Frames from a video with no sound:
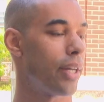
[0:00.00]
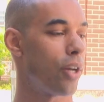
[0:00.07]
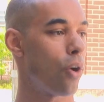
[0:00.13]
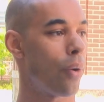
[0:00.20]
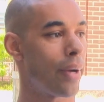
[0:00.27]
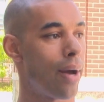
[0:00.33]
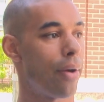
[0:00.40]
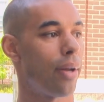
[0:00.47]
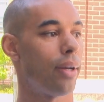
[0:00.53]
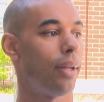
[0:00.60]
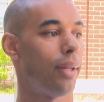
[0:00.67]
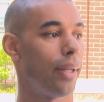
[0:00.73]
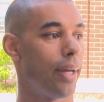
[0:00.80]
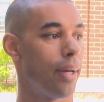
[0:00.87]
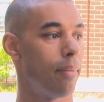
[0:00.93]
and going out on a
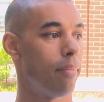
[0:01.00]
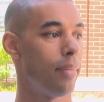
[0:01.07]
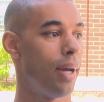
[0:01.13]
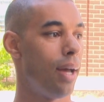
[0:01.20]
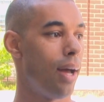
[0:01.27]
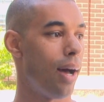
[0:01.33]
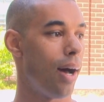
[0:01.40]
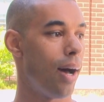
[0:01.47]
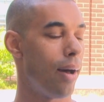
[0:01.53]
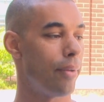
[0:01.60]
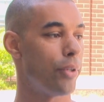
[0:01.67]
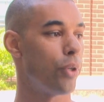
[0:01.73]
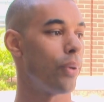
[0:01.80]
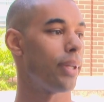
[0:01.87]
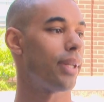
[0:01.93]
limb
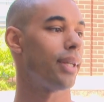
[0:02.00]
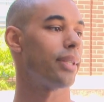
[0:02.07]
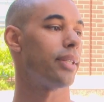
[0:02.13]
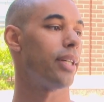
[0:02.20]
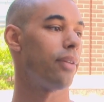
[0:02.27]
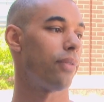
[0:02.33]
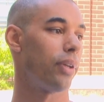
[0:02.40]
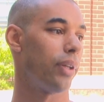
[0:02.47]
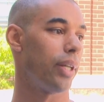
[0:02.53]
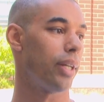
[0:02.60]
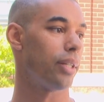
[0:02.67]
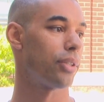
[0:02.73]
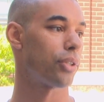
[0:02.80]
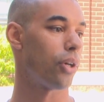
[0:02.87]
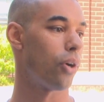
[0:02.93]
and doing things
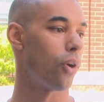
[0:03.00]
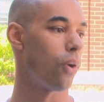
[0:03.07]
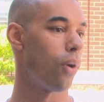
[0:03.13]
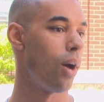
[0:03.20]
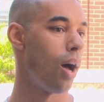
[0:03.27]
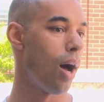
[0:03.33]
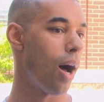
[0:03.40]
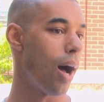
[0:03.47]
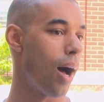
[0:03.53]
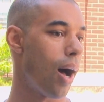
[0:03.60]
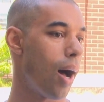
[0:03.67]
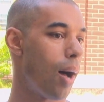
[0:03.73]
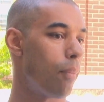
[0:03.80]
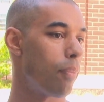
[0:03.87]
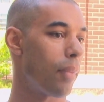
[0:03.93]
differently. So
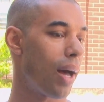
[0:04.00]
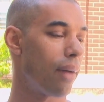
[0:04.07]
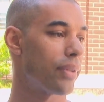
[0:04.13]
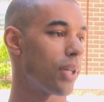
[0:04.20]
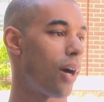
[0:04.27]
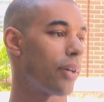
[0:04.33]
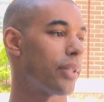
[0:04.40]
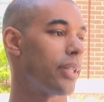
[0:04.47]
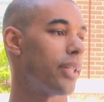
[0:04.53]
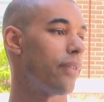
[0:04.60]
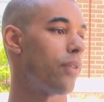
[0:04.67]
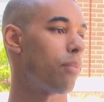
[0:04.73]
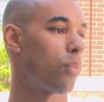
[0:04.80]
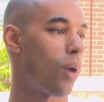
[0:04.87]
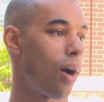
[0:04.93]
I've talked to
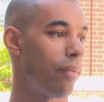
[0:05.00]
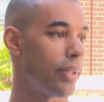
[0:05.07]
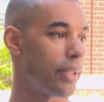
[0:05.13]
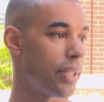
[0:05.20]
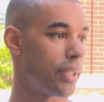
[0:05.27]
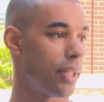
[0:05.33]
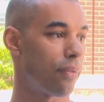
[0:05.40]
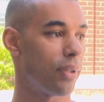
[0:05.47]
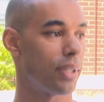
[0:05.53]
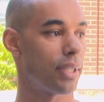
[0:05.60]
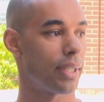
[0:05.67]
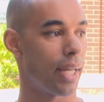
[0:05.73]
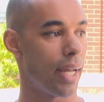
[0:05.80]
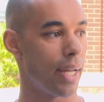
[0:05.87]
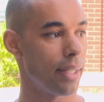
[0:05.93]
different provinces, different
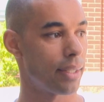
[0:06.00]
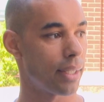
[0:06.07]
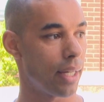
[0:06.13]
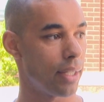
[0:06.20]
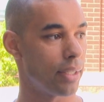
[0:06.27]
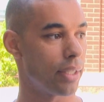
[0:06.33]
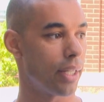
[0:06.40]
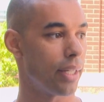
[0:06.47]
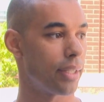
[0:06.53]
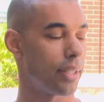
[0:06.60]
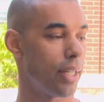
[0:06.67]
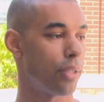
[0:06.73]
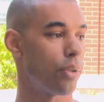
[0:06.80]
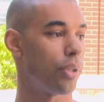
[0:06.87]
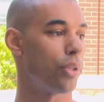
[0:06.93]
states, and just
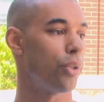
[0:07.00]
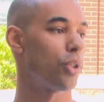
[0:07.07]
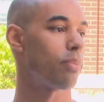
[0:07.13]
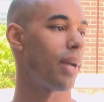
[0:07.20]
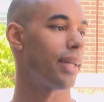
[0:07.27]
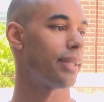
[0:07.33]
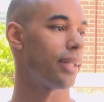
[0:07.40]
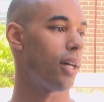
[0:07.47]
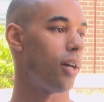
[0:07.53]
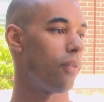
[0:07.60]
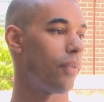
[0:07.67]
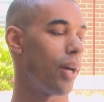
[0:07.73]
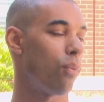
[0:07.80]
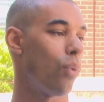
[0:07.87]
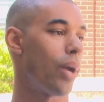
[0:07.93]
introduced
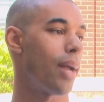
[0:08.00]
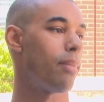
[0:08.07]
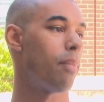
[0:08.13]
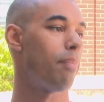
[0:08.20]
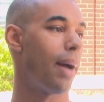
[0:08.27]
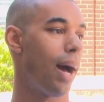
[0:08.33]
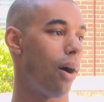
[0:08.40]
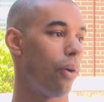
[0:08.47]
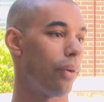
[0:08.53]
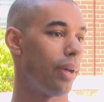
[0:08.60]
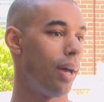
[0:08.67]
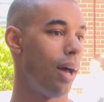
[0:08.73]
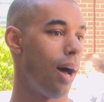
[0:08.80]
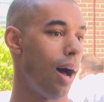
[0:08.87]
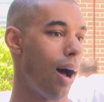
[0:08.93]
myself and what I'm about,
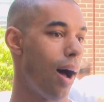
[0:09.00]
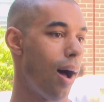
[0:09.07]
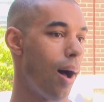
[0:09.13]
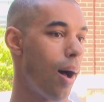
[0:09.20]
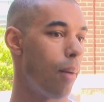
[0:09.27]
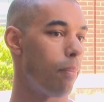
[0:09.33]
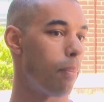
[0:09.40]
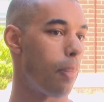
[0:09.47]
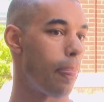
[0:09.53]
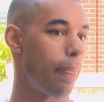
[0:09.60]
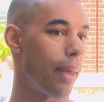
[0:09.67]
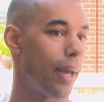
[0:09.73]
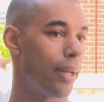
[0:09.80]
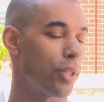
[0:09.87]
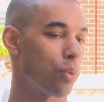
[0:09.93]
and
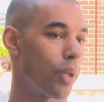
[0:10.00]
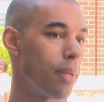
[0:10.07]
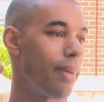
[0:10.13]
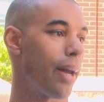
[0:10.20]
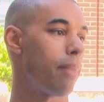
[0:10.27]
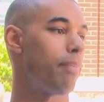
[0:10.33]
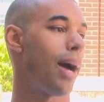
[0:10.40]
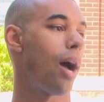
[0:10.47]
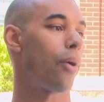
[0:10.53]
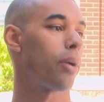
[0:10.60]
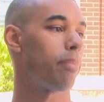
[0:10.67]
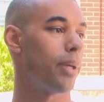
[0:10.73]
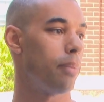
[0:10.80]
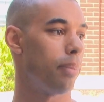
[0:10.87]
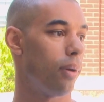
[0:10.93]
it's really about
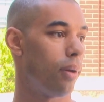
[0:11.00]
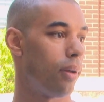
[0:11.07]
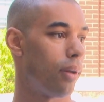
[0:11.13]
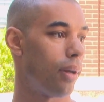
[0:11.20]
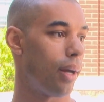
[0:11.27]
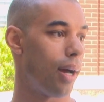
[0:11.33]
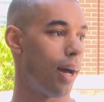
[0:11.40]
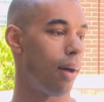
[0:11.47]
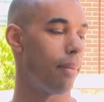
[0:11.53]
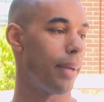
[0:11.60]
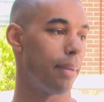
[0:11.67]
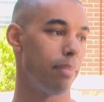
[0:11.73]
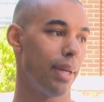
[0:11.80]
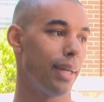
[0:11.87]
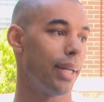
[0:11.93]
empowering people
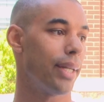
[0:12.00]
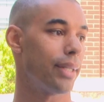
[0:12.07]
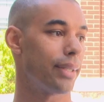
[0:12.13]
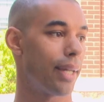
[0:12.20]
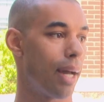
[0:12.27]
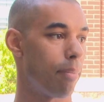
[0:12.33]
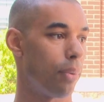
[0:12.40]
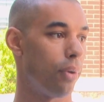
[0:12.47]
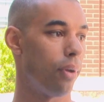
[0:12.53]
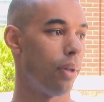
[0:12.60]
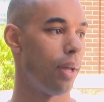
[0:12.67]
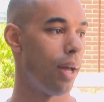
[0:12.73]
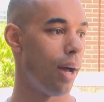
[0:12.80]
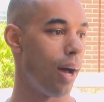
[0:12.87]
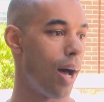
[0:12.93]
and being an example,
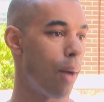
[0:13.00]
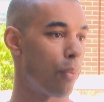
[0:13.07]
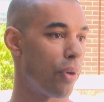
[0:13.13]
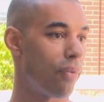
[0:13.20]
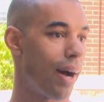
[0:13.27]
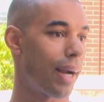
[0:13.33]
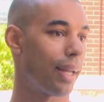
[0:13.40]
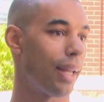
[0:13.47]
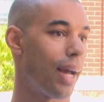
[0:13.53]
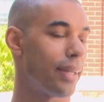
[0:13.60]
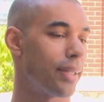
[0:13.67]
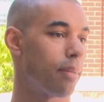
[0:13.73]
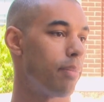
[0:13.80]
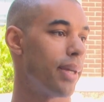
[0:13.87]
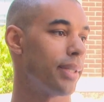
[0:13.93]

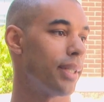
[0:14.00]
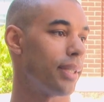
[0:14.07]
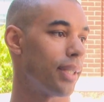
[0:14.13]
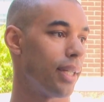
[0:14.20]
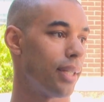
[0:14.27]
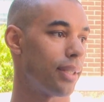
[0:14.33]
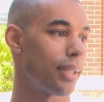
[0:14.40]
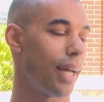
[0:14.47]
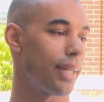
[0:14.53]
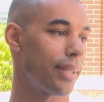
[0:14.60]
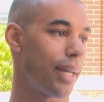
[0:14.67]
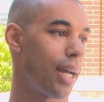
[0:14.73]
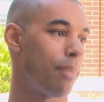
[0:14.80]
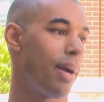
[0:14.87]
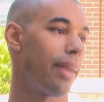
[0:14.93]
revitalizing businesses as
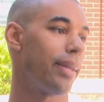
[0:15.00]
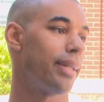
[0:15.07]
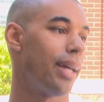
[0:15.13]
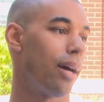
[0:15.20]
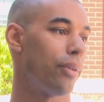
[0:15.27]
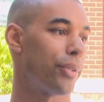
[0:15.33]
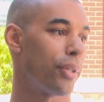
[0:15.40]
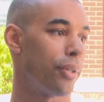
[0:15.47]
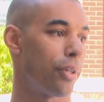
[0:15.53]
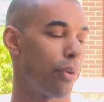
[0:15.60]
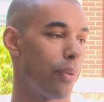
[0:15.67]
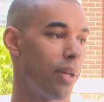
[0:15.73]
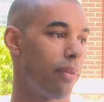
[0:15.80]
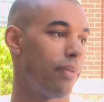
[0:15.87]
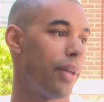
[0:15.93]
they come out of the downturn to
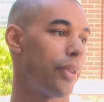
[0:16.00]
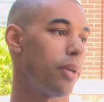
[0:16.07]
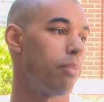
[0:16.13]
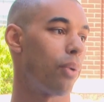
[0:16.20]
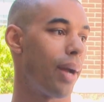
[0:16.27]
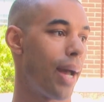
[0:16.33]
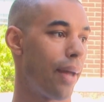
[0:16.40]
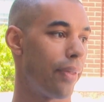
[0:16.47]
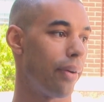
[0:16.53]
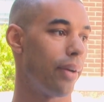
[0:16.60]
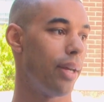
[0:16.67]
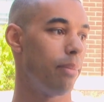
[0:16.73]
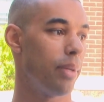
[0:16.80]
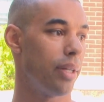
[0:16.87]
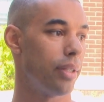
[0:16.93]
reinvent their brand, their
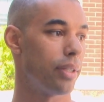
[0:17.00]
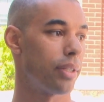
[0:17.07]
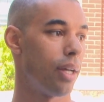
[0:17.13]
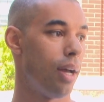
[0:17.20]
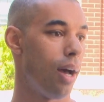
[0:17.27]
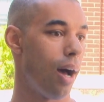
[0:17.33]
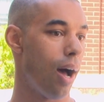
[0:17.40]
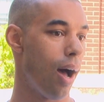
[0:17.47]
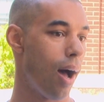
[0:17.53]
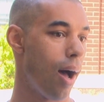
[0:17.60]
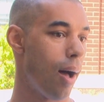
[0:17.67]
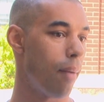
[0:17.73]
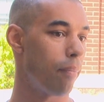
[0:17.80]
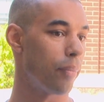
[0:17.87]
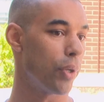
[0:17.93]
image,
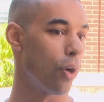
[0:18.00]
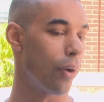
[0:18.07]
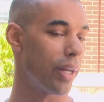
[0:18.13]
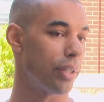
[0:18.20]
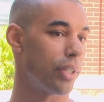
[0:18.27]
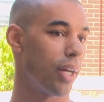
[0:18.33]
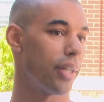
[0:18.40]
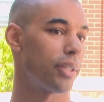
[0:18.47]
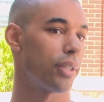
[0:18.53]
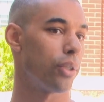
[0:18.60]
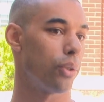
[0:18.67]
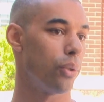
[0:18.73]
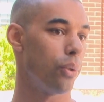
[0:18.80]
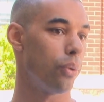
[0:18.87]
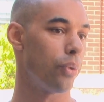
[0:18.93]
and adjust
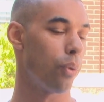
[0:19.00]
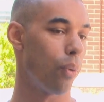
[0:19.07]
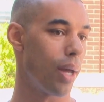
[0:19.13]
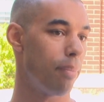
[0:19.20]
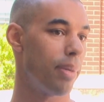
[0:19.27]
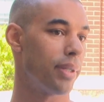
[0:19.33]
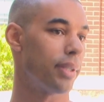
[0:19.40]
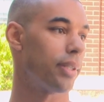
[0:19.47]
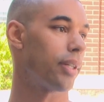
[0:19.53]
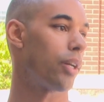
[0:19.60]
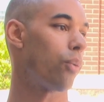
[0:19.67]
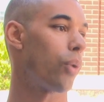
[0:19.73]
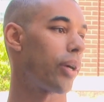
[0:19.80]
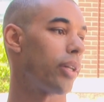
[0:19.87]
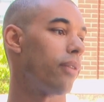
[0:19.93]
to the way business is going
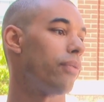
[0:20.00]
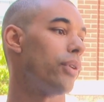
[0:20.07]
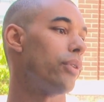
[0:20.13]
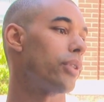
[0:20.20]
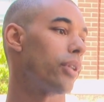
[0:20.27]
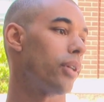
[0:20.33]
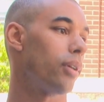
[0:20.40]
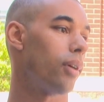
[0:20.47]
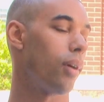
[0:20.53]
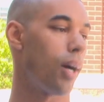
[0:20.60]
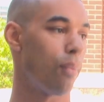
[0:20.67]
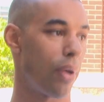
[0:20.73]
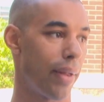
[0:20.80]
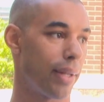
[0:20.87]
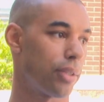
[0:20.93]
to work in the future,
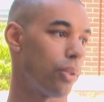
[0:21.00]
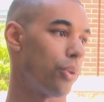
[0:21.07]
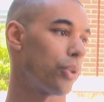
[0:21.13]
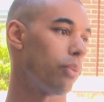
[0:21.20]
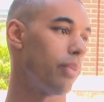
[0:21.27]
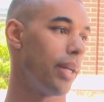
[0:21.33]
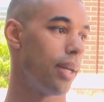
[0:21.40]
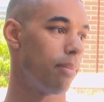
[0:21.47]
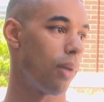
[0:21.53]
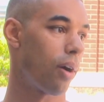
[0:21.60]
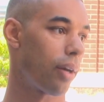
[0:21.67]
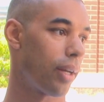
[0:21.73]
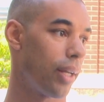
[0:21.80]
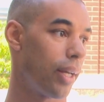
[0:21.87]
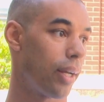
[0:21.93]
whether that's social media
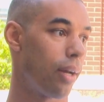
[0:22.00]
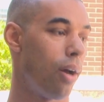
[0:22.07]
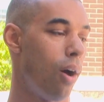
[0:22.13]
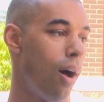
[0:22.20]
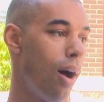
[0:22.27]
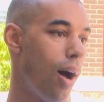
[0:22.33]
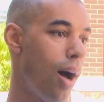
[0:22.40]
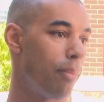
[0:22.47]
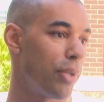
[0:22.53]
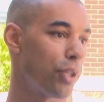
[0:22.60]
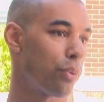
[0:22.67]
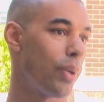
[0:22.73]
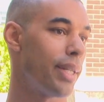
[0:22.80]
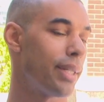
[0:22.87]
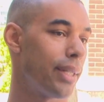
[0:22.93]
marketing,
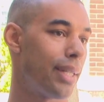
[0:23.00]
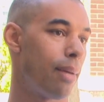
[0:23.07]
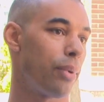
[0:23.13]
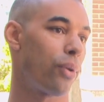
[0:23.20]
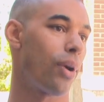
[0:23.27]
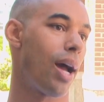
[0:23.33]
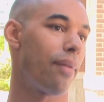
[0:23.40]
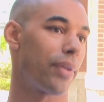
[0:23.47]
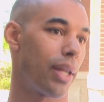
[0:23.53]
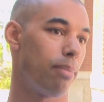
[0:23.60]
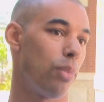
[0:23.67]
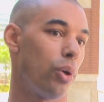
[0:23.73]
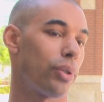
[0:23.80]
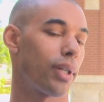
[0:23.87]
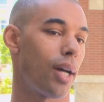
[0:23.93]
just reaching the demographic that
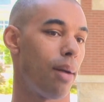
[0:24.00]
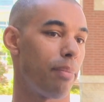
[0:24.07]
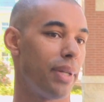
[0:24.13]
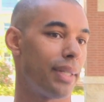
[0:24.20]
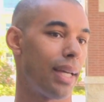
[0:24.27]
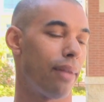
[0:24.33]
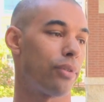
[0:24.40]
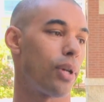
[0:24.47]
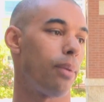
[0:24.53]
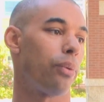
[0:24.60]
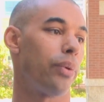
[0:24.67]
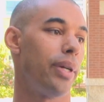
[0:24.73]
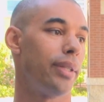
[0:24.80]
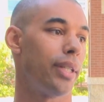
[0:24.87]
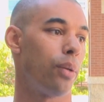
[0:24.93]
most companies have trouble
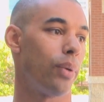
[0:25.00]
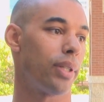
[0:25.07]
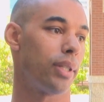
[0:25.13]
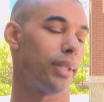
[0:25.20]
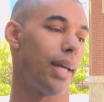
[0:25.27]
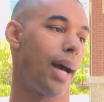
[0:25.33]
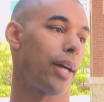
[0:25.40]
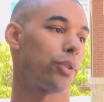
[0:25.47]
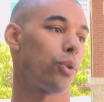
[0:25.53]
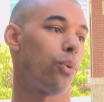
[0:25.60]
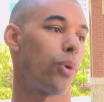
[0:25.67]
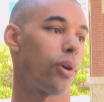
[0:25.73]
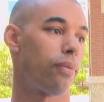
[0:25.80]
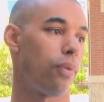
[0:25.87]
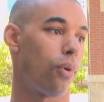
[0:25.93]
reaching, which is the actual
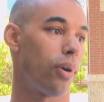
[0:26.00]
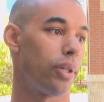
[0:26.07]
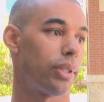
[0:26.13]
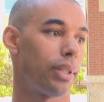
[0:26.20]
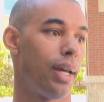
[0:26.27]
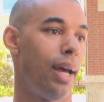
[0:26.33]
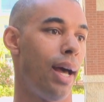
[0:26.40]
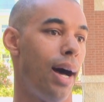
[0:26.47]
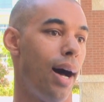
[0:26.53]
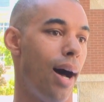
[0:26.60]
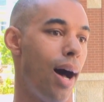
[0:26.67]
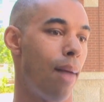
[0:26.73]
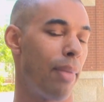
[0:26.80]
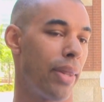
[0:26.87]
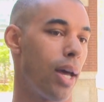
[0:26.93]
workforce
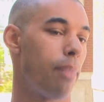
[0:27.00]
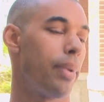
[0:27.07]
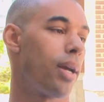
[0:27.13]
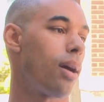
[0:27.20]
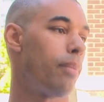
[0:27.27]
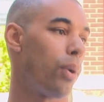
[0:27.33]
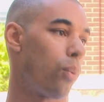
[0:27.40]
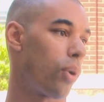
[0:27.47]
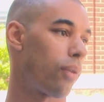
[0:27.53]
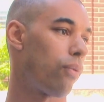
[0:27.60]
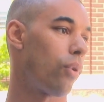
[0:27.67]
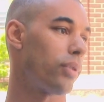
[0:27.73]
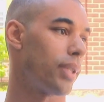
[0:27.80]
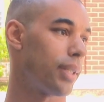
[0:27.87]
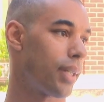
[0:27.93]
and the up-and-coming
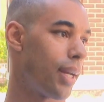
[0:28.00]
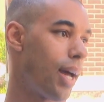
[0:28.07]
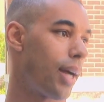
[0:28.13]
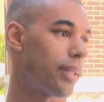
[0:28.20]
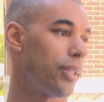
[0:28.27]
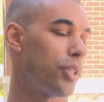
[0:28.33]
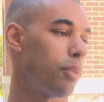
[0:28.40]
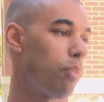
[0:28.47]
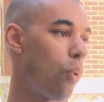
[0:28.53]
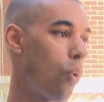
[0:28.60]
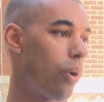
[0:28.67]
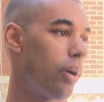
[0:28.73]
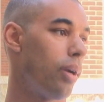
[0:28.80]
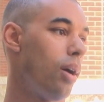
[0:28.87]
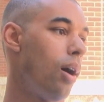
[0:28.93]
workforce that's going to actually
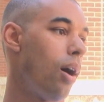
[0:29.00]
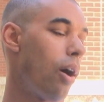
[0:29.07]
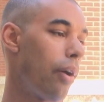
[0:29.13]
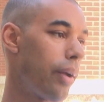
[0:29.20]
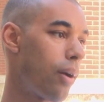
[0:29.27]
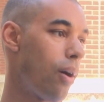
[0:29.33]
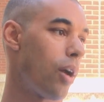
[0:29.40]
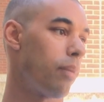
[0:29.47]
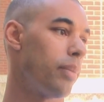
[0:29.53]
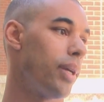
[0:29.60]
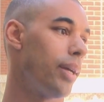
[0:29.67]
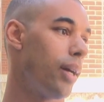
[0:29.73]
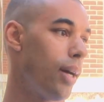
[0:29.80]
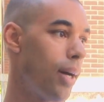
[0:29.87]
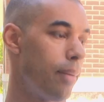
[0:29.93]
support our
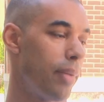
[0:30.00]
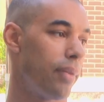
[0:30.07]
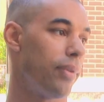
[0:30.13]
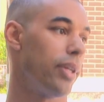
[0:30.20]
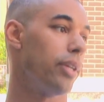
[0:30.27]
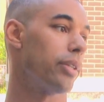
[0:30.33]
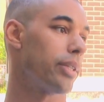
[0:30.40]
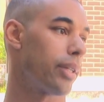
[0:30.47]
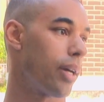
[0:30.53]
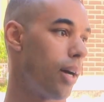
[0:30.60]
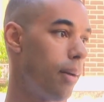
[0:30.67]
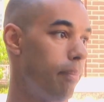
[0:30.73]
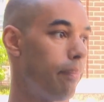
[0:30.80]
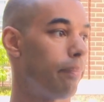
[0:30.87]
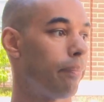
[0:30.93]
economy in the years to
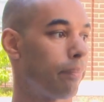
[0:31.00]
come.